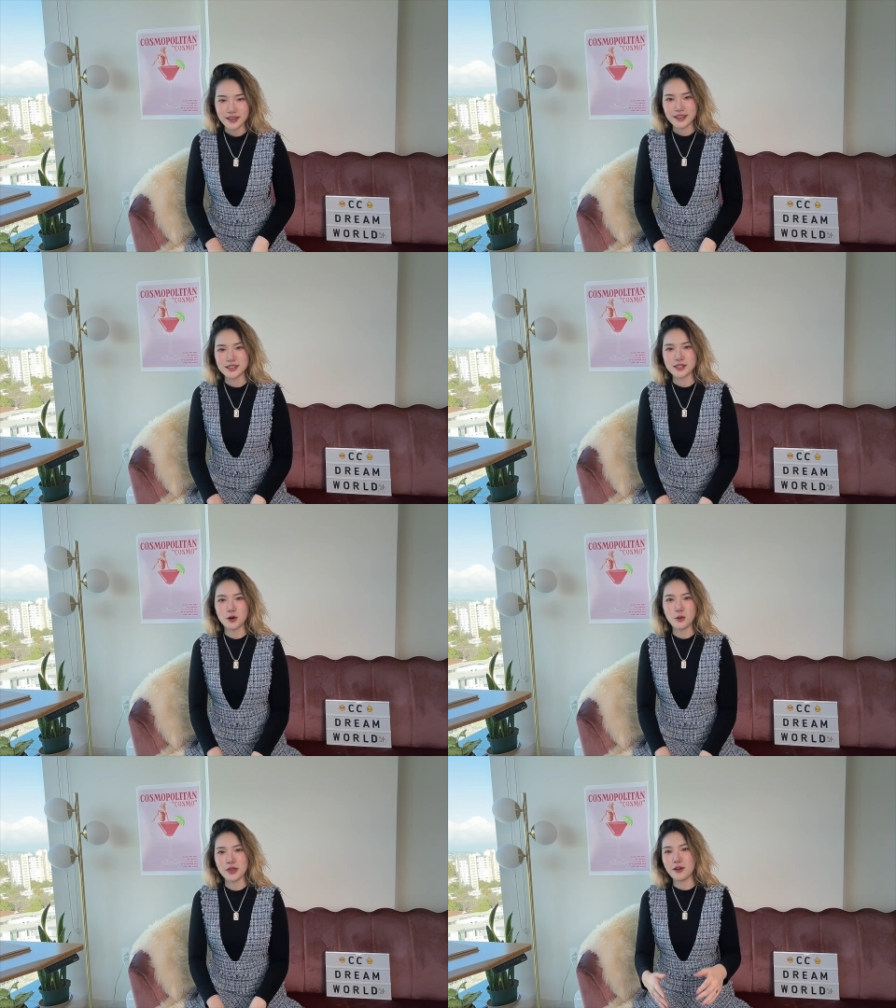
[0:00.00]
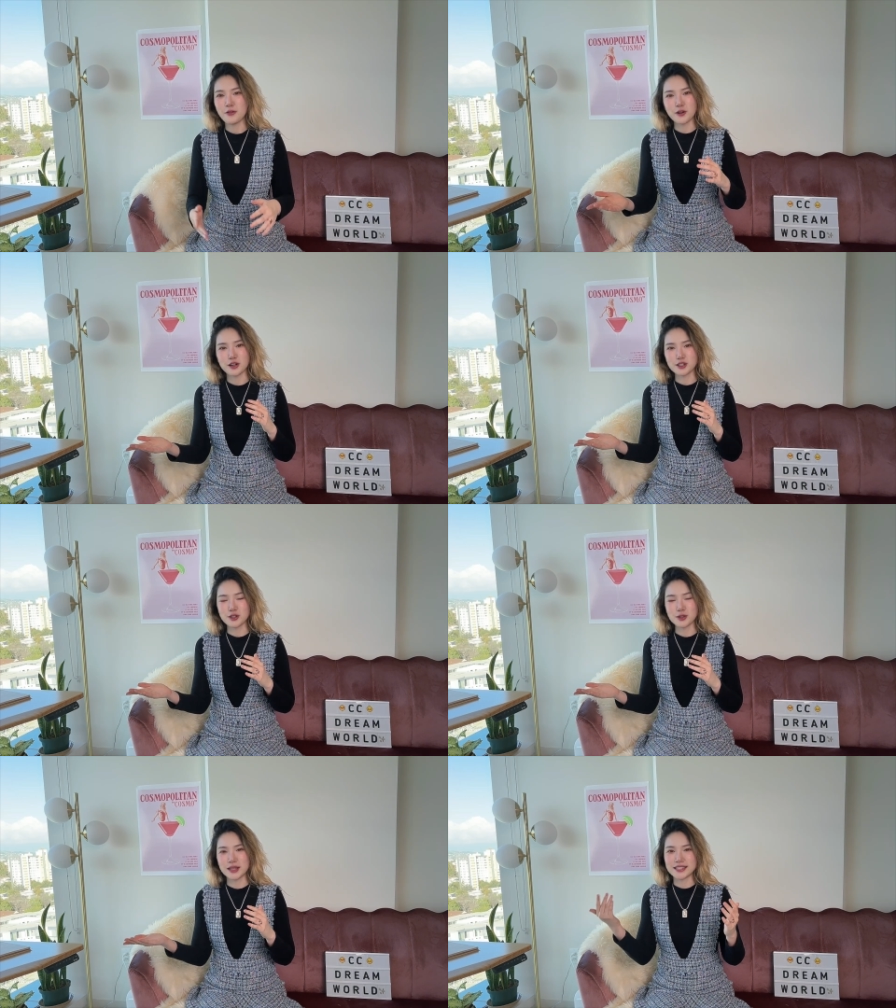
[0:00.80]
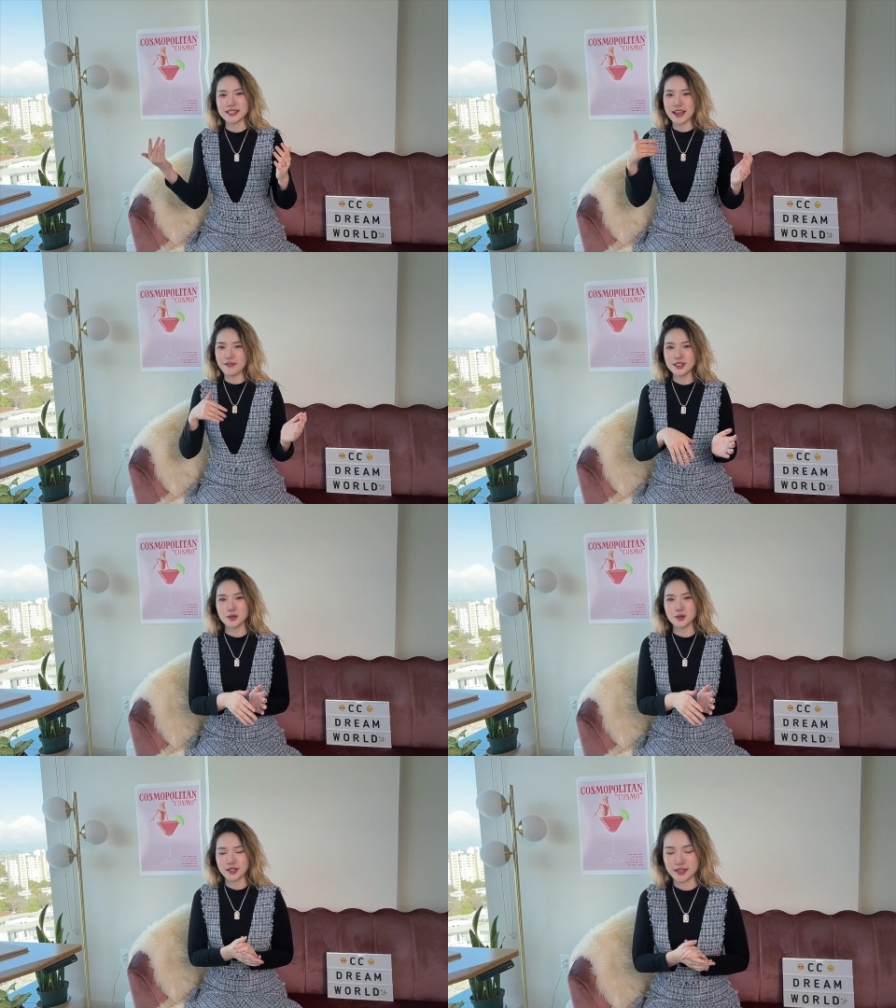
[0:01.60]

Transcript: So without further ado, let's dive into it.